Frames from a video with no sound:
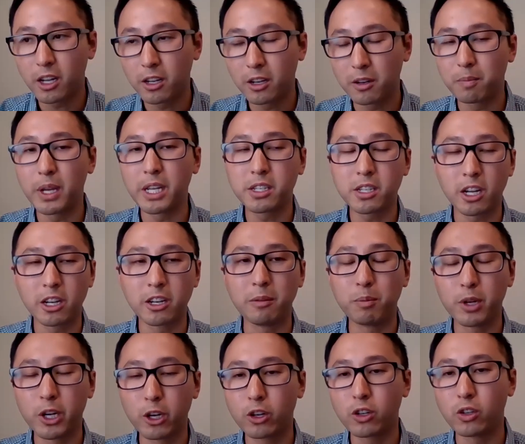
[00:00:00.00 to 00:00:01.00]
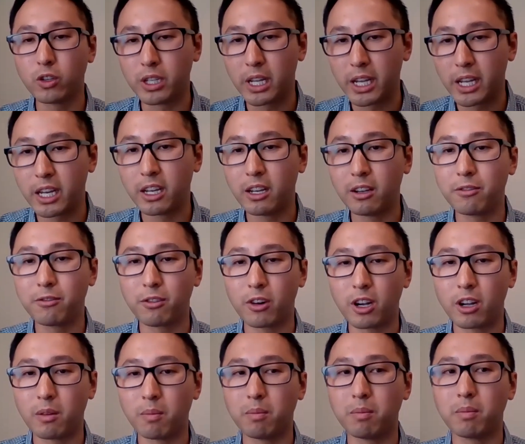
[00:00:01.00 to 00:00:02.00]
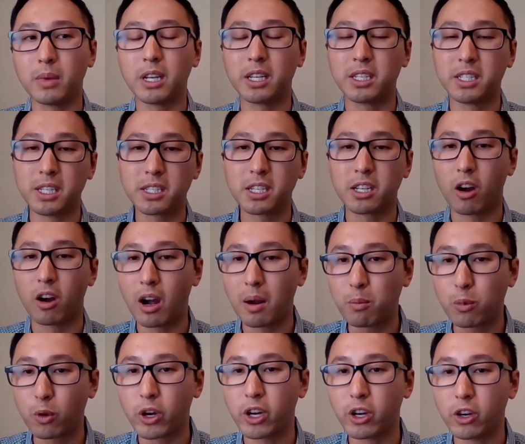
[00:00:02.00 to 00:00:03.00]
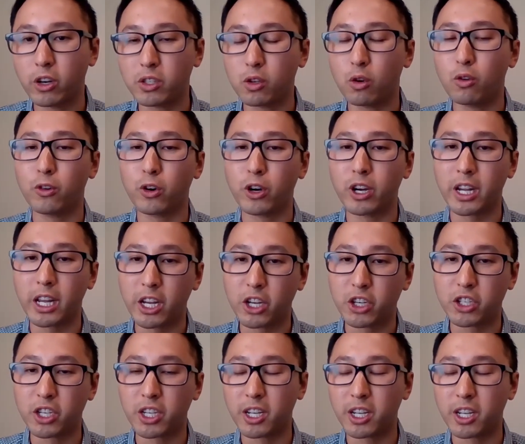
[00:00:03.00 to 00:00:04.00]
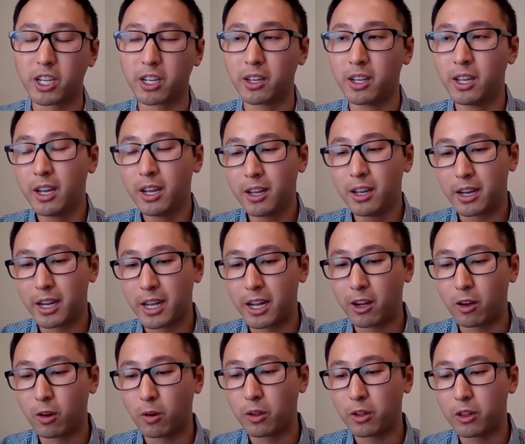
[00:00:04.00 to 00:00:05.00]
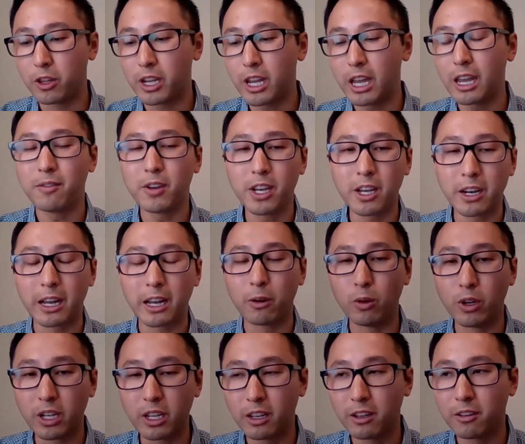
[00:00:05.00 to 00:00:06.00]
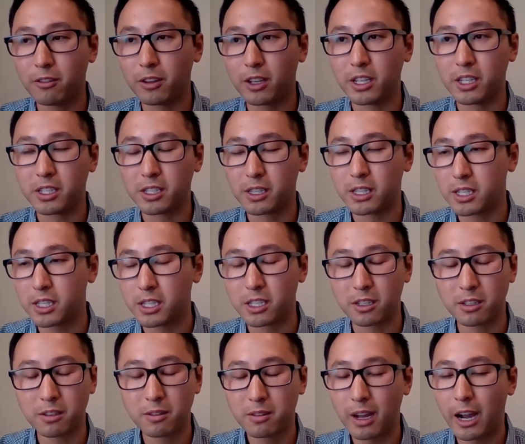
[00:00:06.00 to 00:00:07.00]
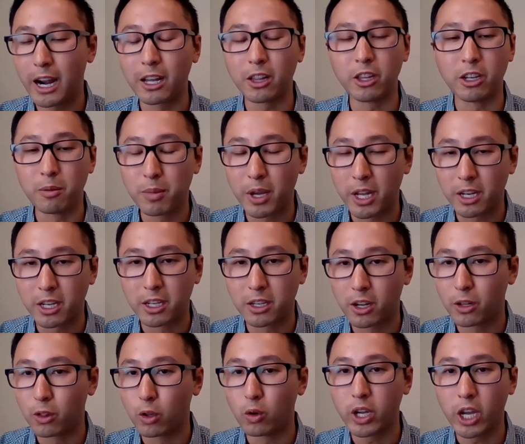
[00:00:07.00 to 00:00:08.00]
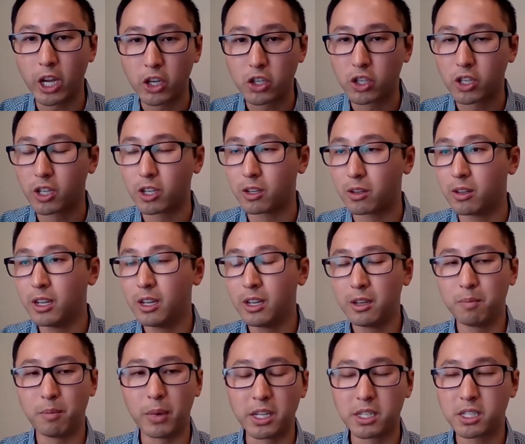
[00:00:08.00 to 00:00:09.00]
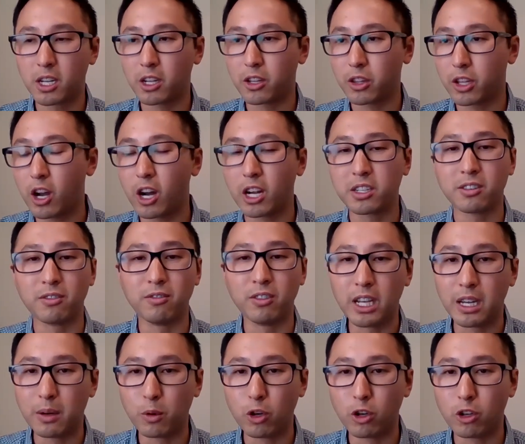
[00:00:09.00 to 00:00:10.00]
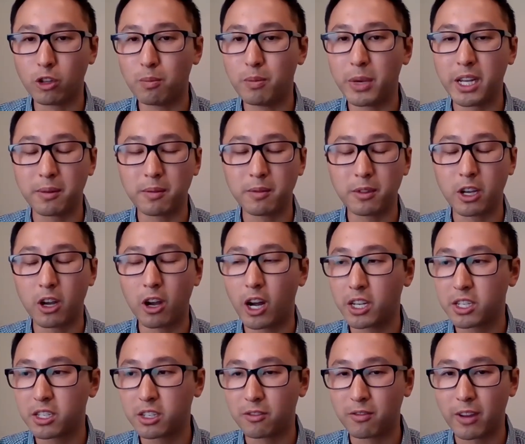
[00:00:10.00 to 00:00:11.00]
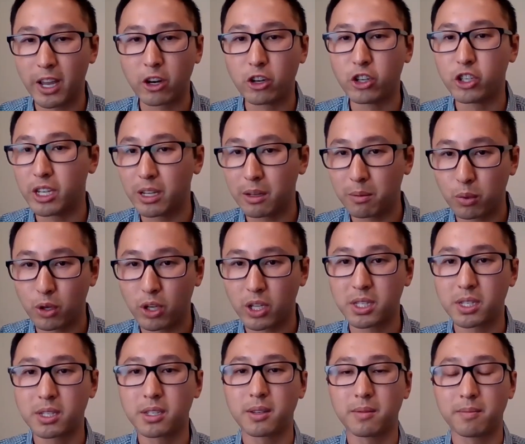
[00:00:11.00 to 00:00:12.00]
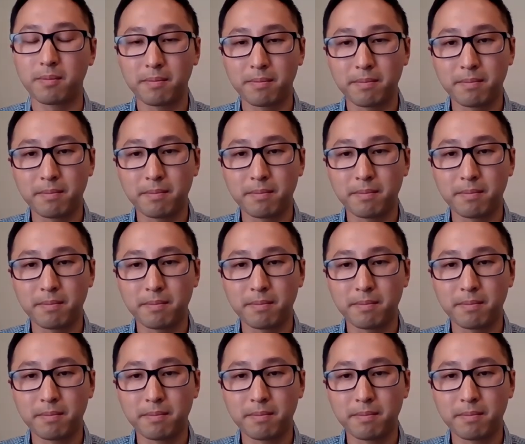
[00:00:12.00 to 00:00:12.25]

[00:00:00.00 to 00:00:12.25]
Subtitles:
on empirical data from existing operators over in Asia. Now, the caveat I will give is this is highly dependent on location, based on the cost of labor, the cost of energy inputs.